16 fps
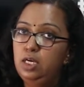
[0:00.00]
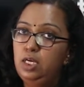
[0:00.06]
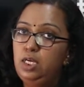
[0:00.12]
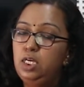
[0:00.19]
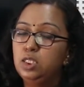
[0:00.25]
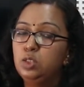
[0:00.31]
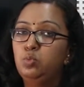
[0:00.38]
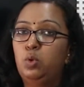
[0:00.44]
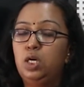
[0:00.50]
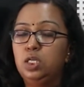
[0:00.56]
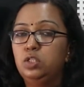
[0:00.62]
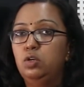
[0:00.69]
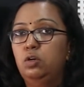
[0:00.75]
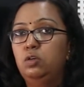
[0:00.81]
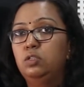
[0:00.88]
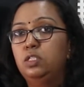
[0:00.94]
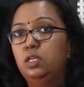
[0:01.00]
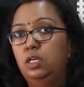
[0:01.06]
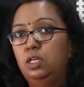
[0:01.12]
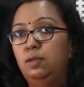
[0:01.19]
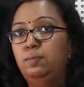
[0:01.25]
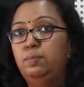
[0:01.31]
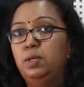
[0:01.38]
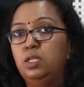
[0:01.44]
Yes, works on
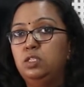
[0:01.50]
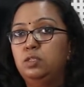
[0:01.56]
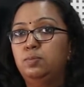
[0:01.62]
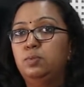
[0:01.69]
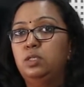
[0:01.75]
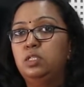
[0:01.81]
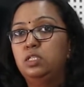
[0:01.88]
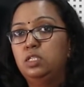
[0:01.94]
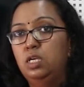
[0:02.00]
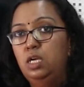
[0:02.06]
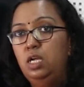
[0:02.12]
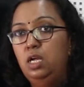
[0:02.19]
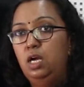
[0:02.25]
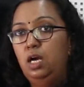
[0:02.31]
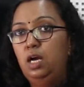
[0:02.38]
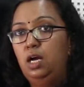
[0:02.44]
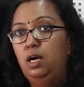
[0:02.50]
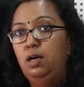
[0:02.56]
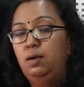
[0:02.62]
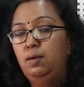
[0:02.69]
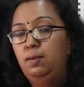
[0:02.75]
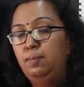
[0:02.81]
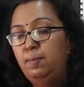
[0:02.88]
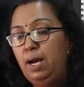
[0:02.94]
certain principles
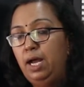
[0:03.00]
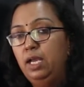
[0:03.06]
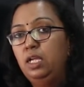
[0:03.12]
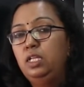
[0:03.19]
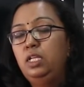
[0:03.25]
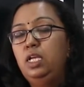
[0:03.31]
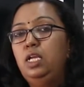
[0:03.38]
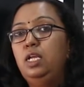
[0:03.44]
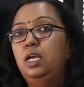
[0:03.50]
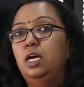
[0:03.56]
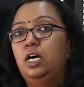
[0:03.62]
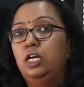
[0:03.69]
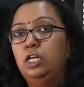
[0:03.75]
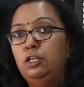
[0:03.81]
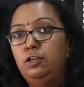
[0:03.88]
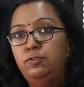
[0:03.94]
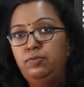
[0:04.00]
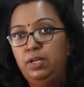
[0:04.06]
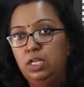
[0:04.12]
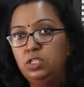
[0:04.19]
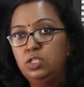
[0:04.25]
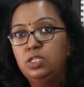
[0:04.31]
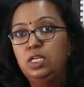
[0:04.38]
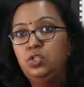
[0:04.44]
by the
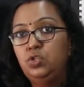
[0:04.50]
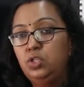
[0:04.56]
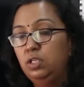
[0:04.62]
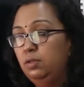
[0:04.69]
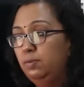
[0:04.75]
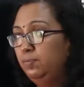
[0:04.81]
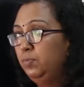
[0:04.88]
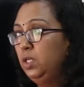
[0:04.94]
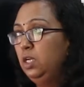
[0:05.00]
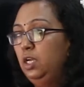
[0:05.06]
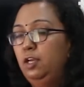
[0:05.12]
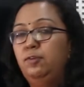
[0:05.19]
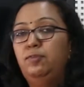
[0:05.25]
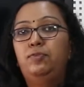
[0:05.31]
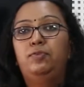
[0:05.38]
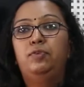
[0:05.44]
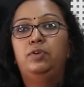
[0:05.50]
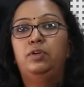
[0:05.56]
inference engine. If